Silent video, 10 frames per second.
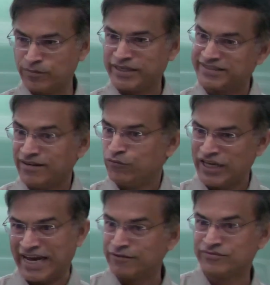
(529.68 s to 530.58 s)
but then we
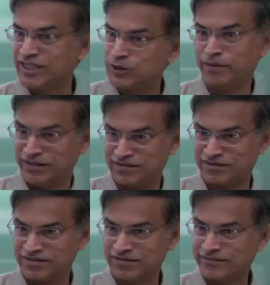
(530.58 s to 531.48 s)
have this
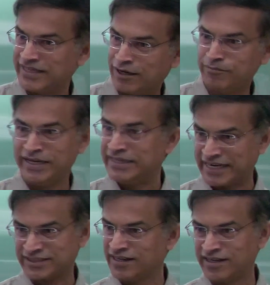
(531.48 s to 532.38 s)
piece. We have being
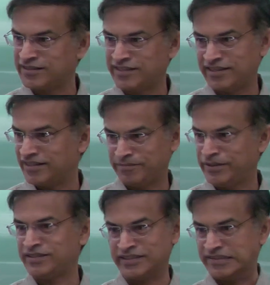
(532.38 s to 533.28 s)
nationalistic
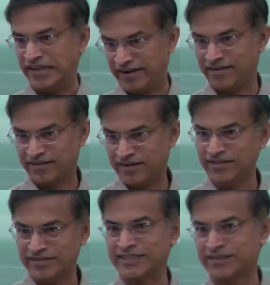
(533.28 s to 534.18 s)
piece is there.
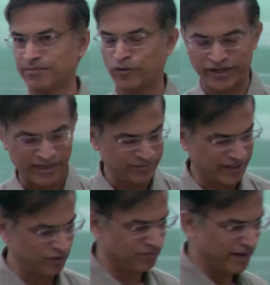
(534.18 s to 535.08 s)
That's the point I'm trying to